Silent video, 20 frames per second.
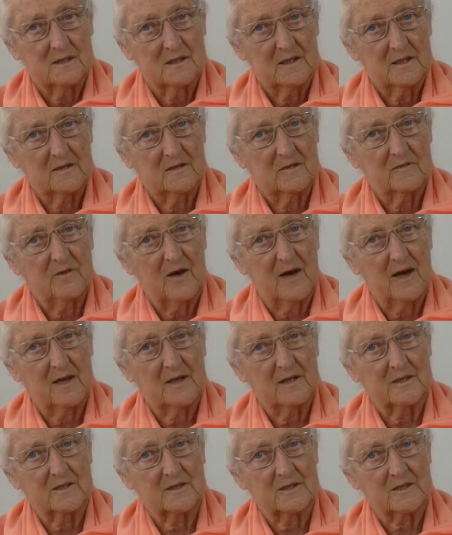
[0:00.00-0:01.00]
and the
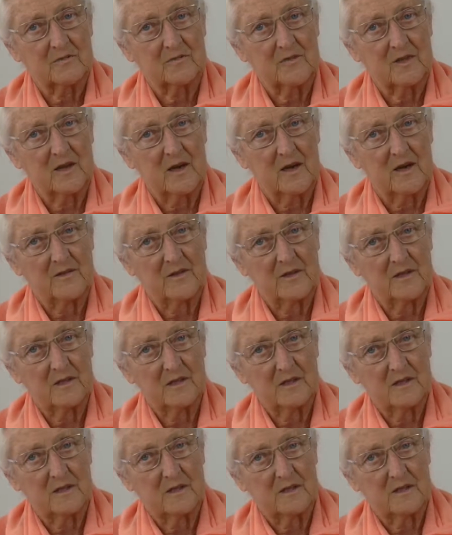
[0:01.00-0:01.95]
violence of the other,